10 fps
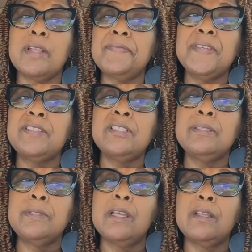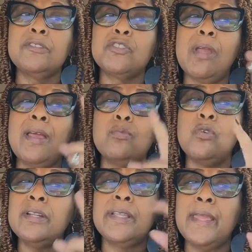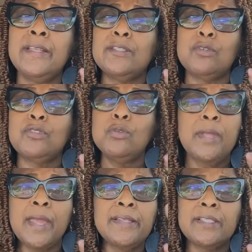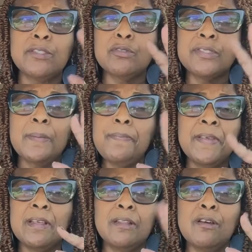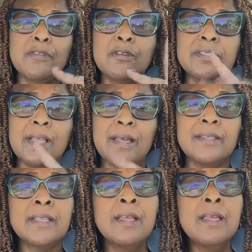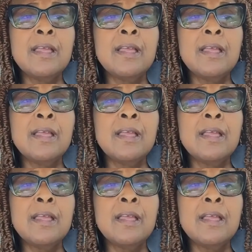I think she's tried one case or two cases or something along those lines.